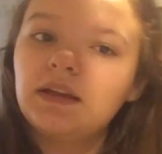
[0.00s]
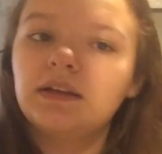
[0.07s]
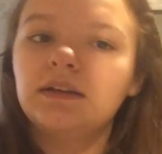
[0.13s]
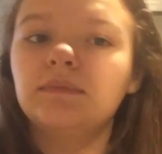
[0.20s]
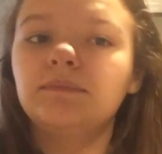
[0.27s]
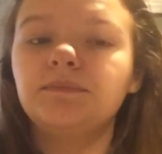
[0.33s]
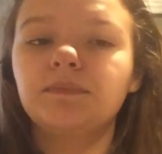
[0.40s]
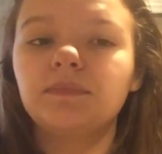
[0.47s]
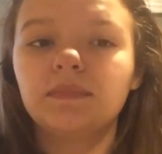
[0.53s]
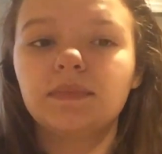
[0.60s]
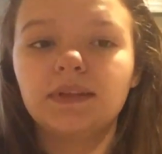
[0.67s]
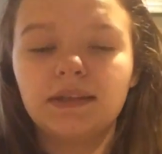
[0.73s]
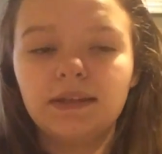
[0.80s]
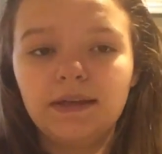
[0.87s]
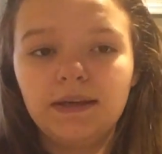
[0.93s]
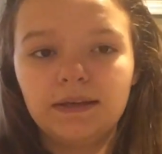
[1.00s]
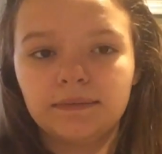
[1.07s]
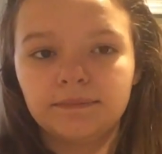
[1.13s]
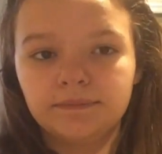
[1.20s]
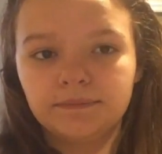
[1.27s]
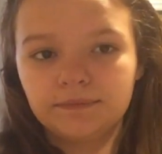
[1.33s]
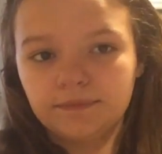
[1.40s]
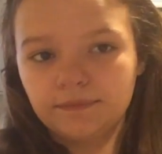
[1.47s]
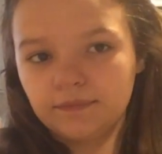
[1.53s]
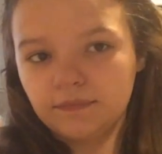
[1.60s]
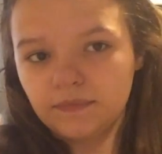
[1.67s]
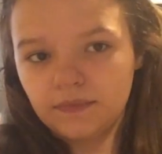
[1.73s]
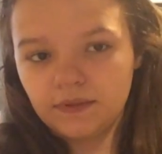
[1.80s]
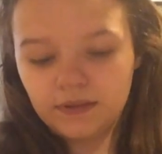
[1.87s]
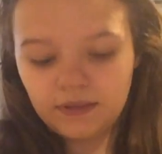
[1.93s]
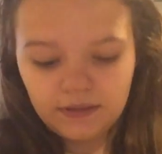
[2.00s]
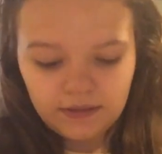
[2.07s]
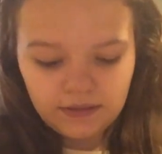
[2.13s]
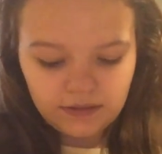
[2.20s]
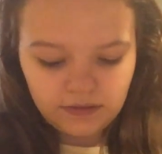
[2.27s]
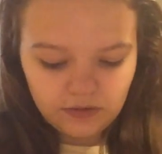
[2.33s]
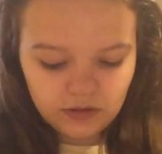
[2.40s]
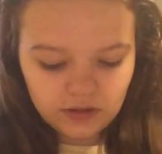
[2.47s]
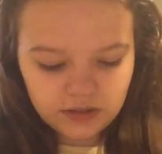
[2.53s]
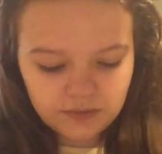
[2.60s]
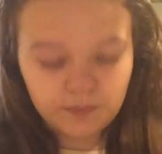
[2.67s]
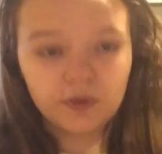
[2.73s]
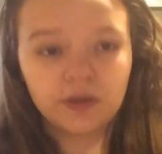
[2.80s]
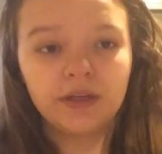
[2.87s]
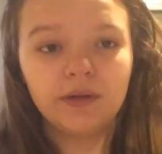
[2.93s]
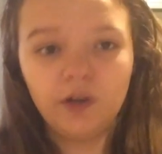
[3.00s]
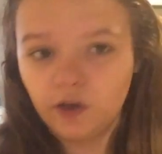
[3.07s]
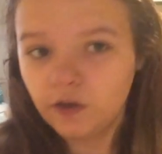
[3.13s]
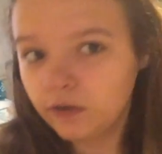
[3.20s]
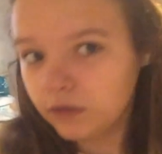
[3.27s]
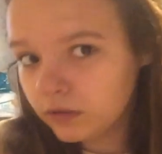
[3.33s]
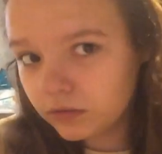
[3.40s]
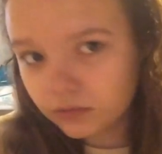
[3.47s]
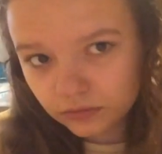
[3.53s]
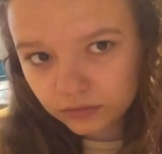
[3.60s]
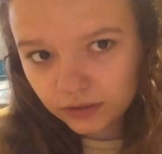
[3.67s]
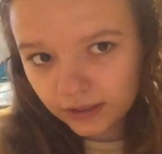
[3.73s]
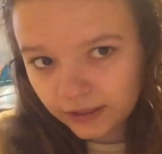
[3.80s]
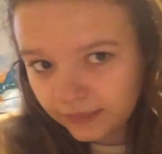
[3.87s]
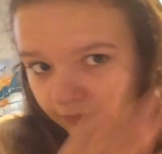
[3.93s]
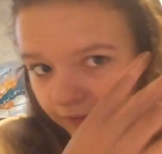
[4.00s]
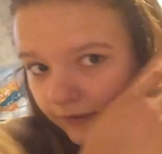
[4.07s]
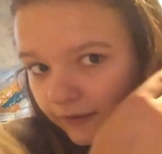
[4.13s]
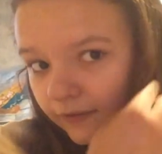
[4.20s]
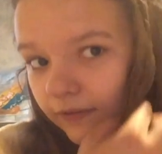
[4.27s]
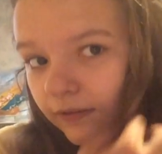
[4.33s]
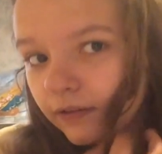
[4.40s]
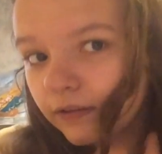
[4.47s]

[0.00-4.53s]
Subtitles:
Yeah. Looks pretty good, I think.